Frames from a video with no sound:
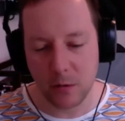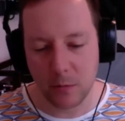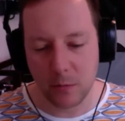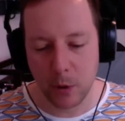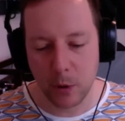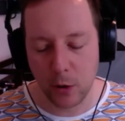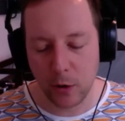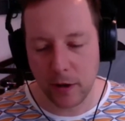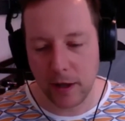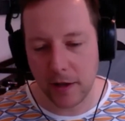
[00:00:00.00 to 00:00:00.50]

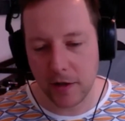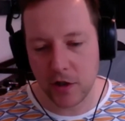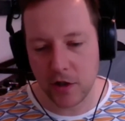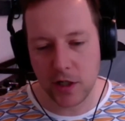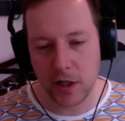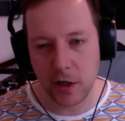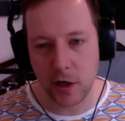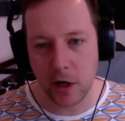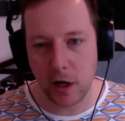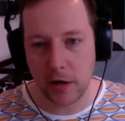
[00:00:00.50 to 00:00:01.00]
pull that
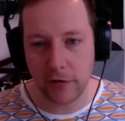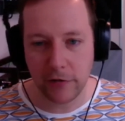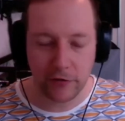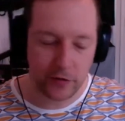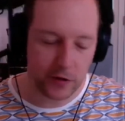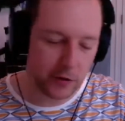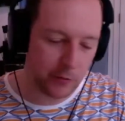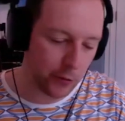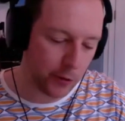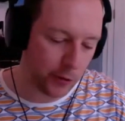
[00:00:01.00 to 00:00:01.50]
sheet off
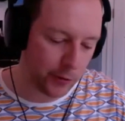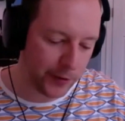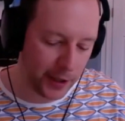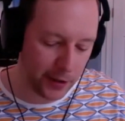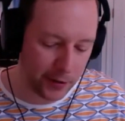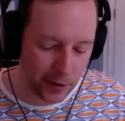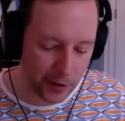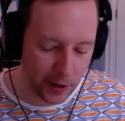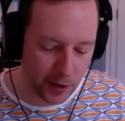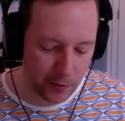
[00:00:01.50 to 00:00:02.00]
and roll down
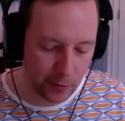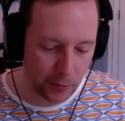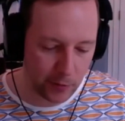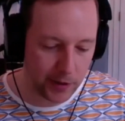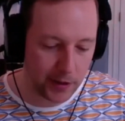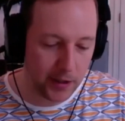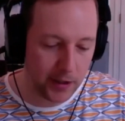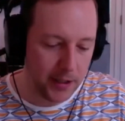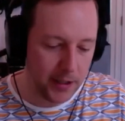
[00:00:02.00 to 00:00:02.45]
another one.